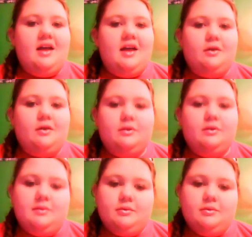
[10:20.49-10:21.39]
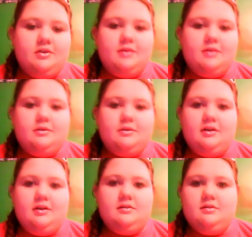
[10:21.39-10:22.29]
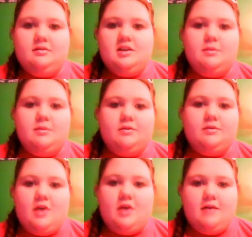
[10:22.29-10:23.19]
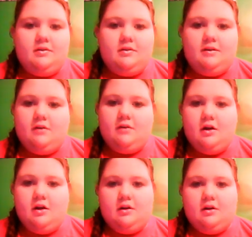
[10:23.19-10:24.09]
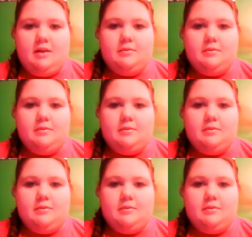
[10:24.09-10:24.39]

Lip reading: And the whole Team Edward or Jacob started teams for everything, for Hunger Games,